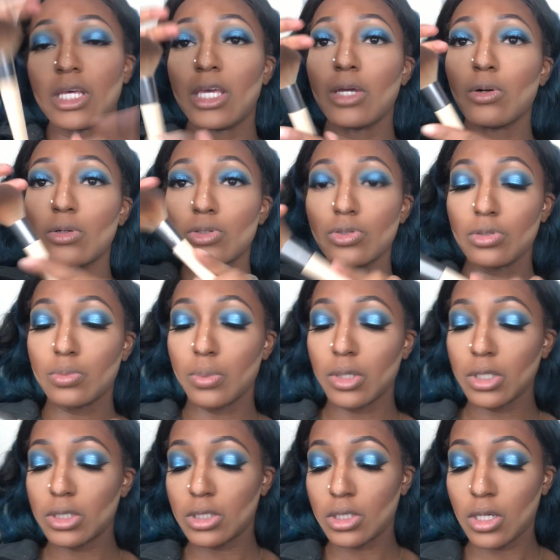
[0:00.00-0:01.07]
is the Eco Tools
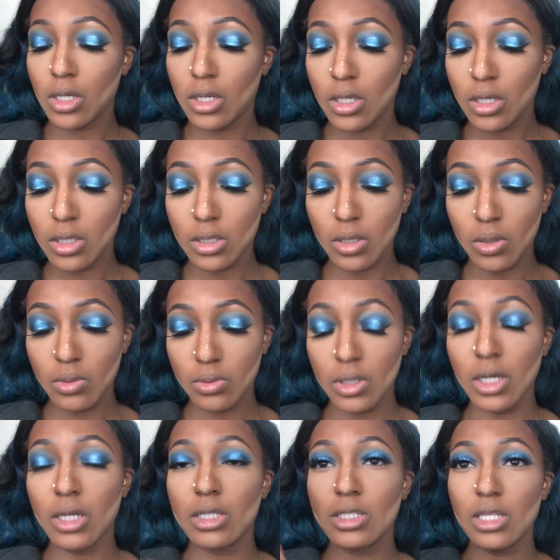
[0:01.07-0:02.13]
brush. No,
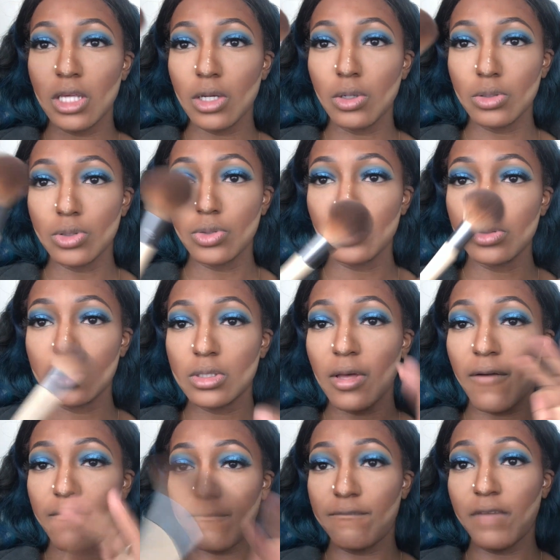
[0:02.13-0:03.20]
yeah, it's the Eco Tools
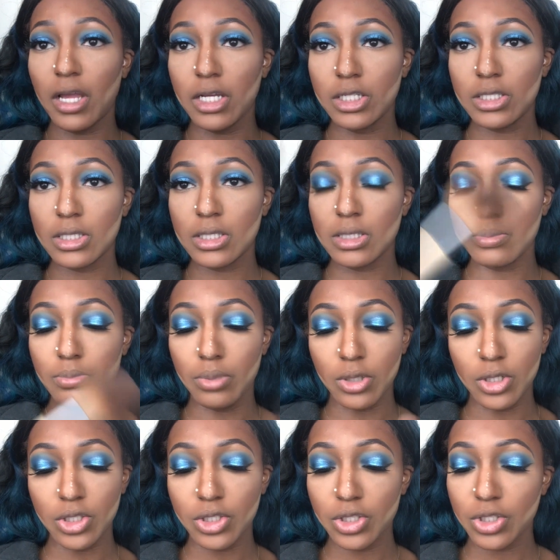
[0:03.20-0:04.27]
face
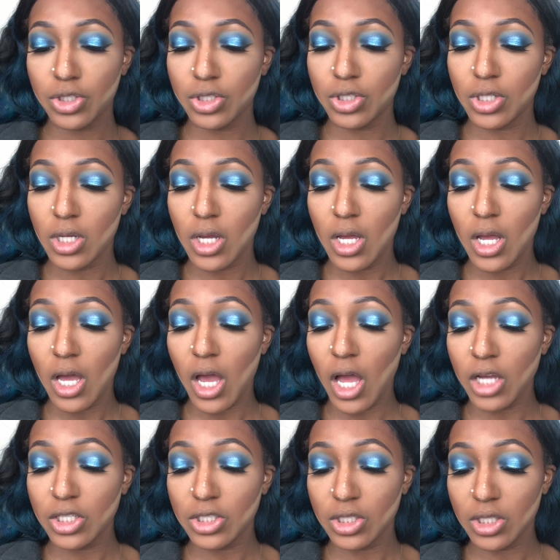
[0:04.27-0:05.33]
brush.
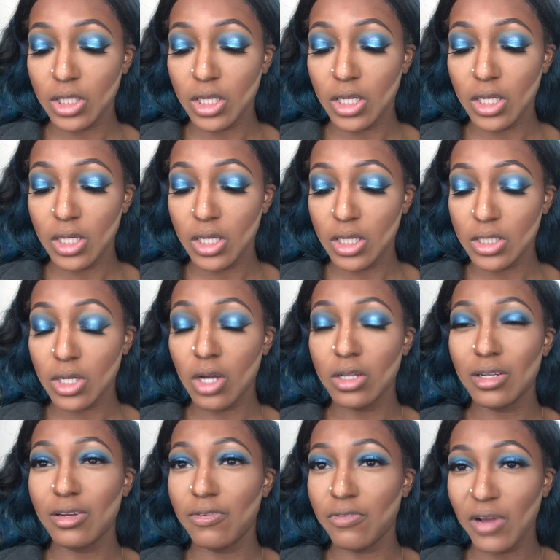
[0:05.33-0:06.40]
Actually, it's
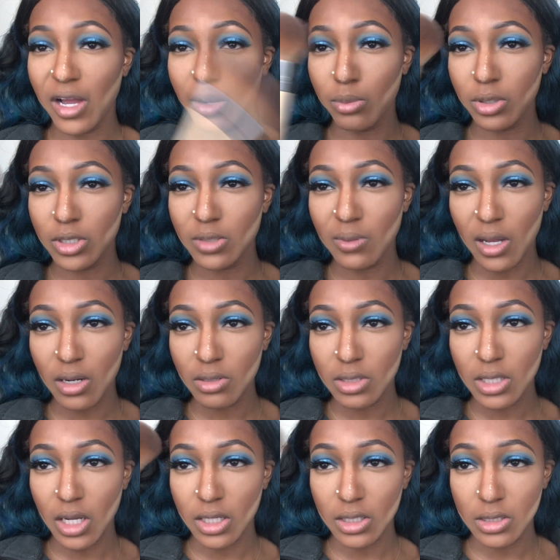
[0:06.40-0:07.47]
called a define brush, but I don't
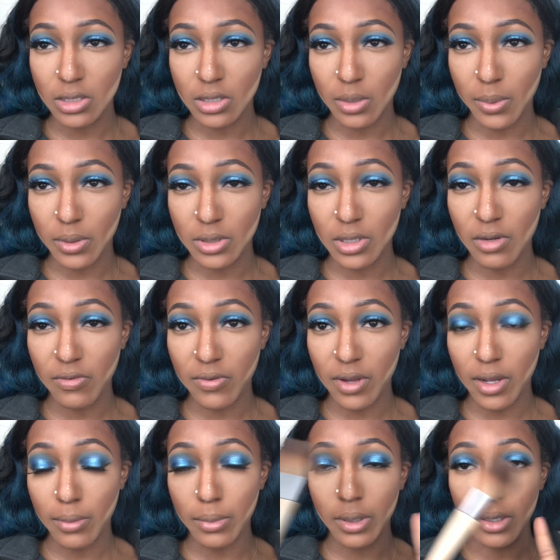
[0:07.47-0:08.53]
see how this is supposed to
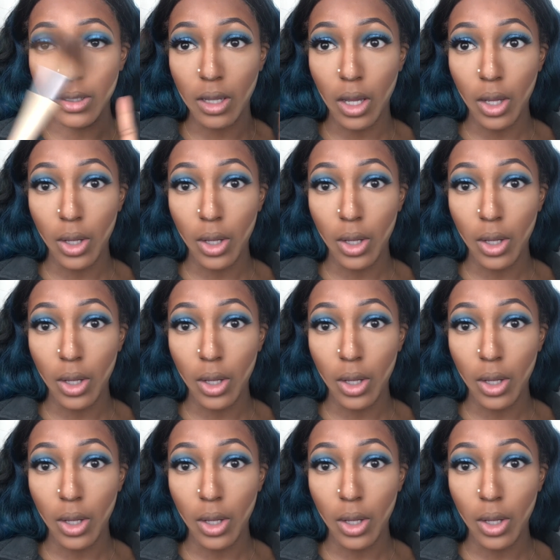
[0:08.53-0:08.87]
define, but